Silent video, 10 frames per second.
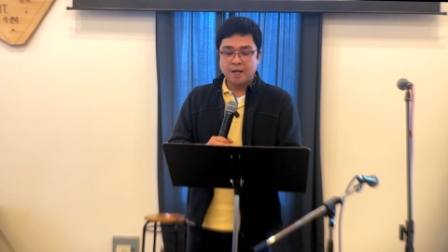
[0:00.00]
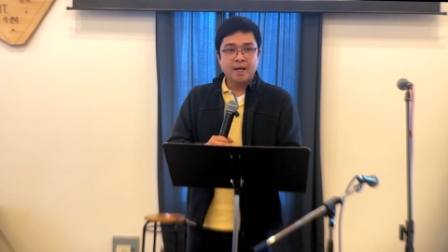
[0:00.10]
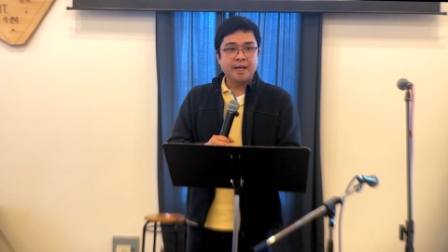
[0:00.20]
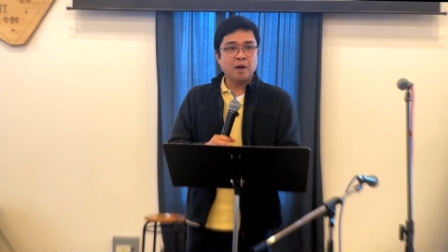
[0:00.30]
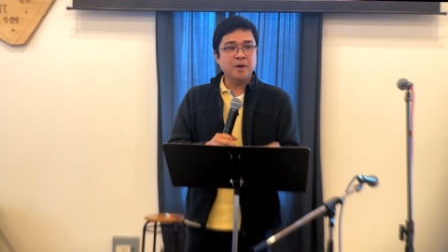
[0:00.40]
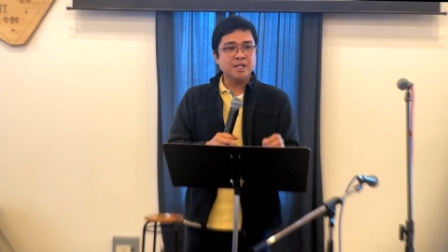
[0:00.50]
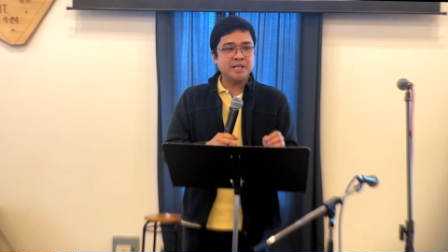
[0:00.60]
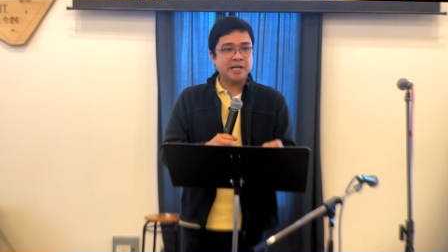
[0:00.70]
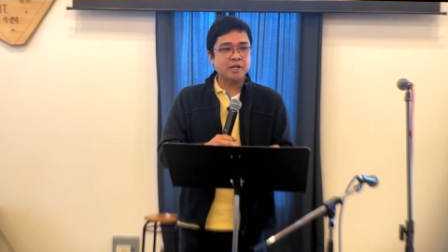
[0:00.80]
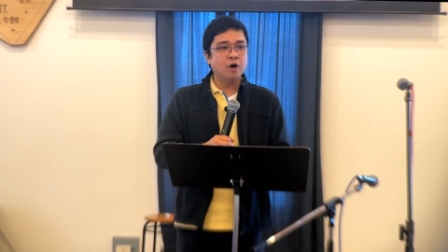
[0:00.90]
And I want to
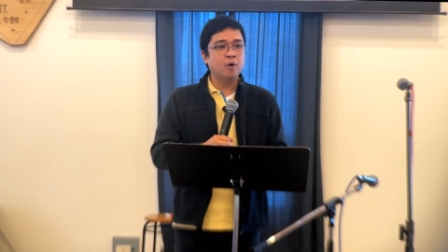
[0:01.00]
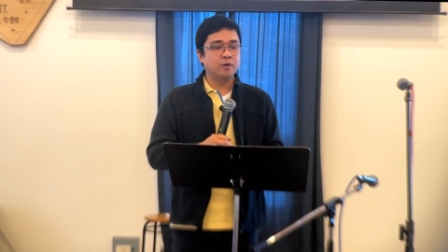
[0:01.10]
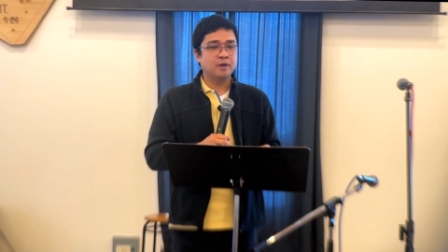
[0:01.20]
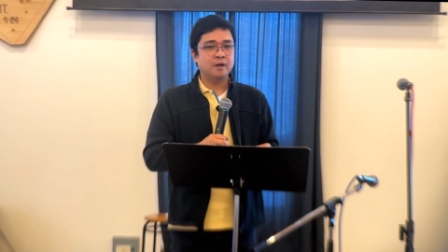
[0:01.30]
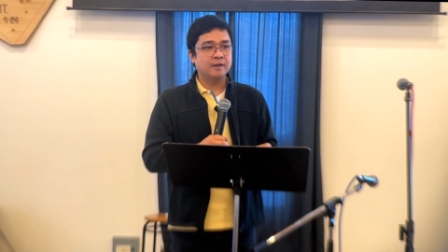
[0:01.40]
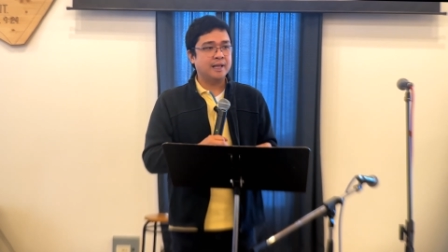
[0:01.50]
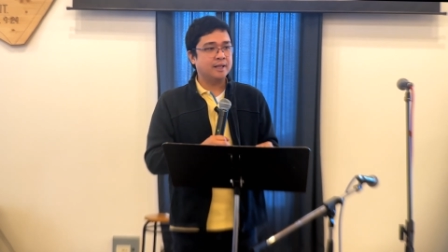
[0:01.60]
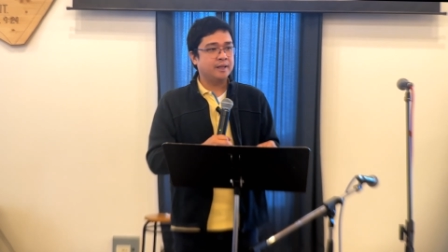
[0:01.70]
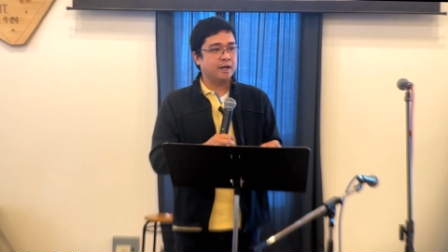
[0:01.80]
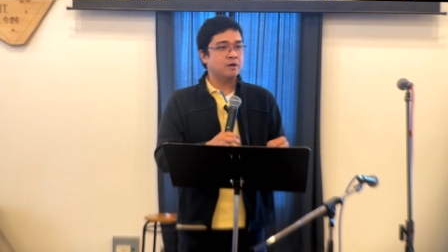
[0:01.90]
take note
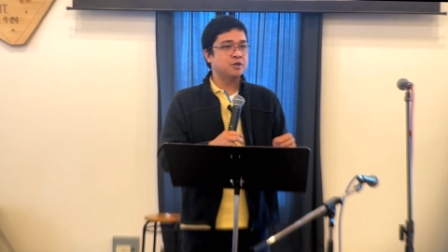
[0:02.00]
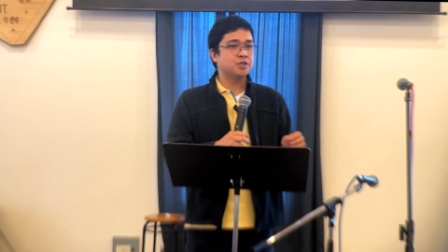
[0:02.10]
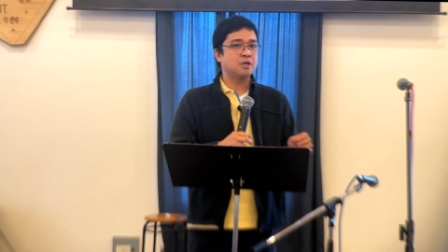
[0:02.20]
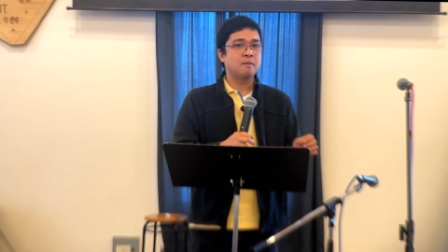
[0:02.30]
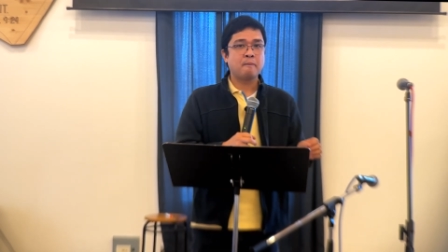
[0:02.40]
that there's,